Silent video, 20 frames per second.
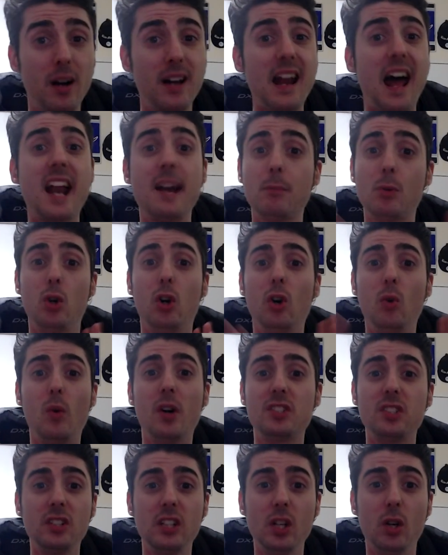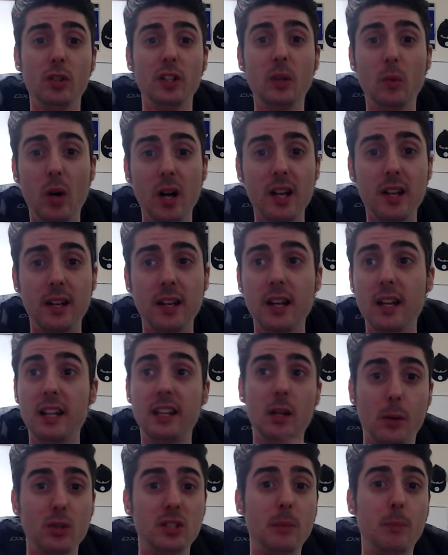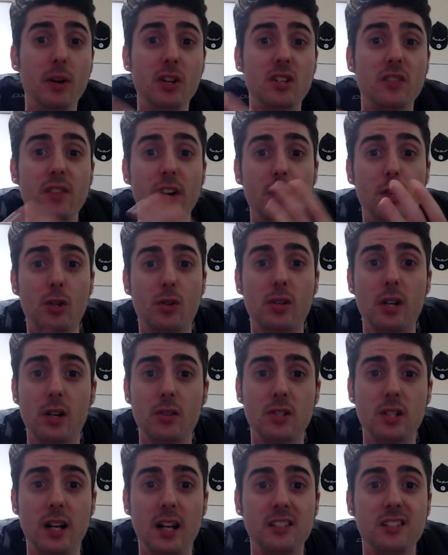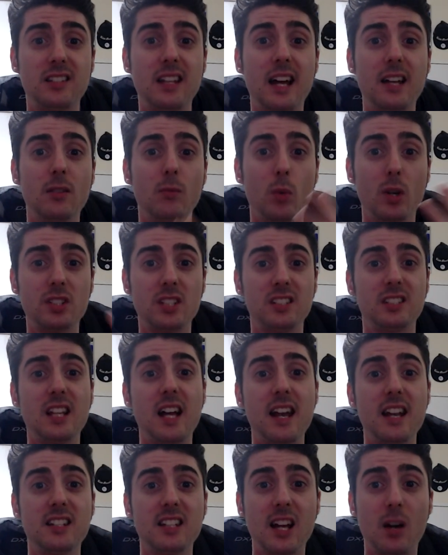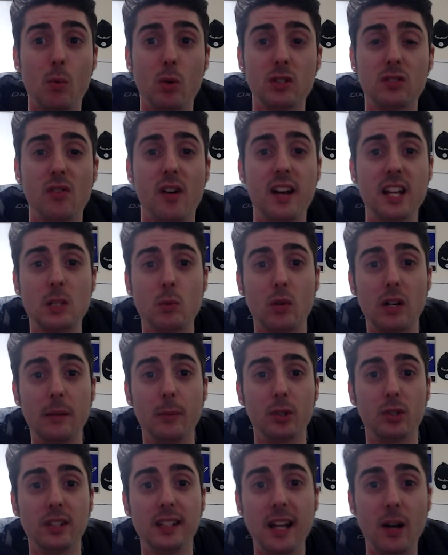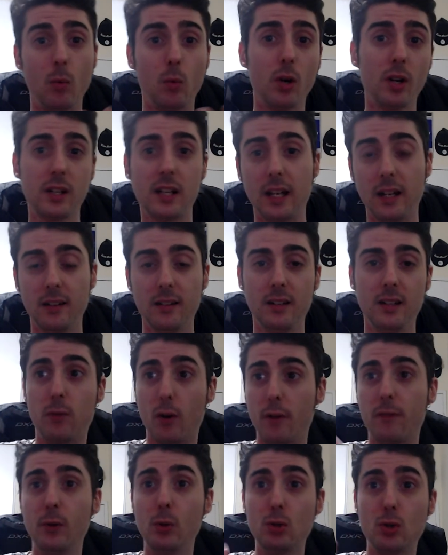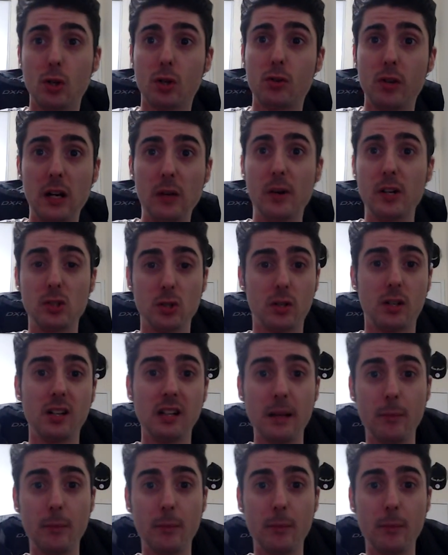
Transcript: But Adam Cole wasn't the only one. There was a bunch of other crowd chants that What's the Status and World's Finest were able to get working for future creative wrestler